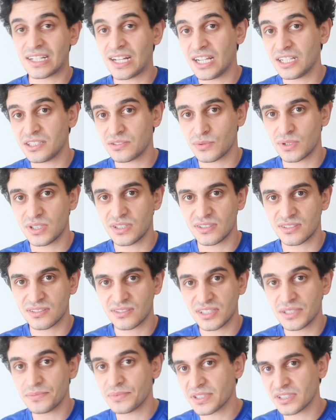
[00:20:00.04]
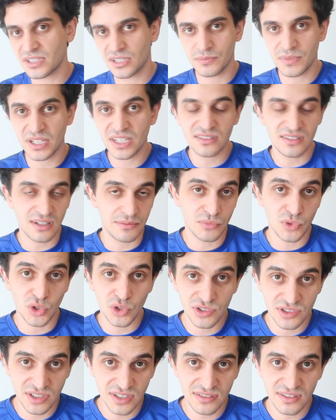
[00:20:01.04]
night when they're sleeping, they make some
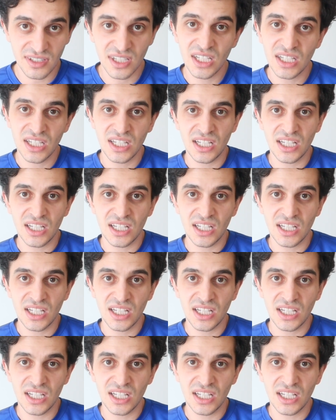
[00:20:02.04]
noises.